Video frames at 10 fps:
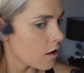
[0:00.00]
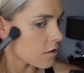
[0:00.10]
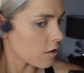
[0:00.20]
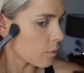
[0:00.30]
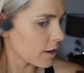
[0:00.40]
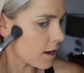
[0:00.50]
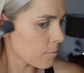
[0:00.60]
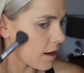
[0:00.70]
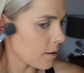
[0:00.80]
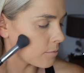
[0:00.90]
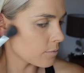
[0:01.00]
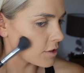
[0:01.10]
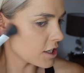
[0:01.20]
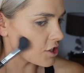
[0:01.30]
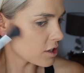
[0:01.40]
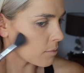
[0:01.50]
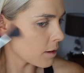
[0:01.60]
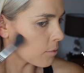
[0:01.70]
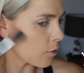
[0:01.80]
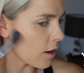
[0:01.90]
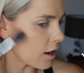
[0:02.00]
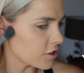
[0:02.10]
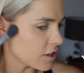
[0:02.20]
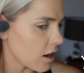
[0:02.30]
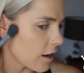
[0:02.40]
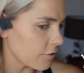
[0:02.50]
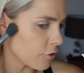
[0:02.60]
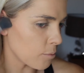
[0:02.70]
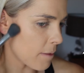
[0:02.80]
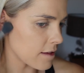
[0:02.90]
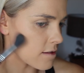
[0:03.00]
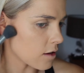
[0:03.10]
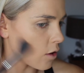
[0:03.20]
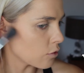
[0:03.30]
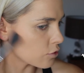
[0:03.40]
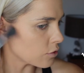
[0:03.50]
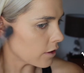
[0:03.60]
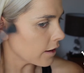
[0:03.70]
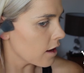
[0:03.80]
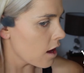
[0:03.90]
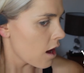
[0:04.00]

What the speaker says: So when I'm teaching people how to kind of do basic contouring,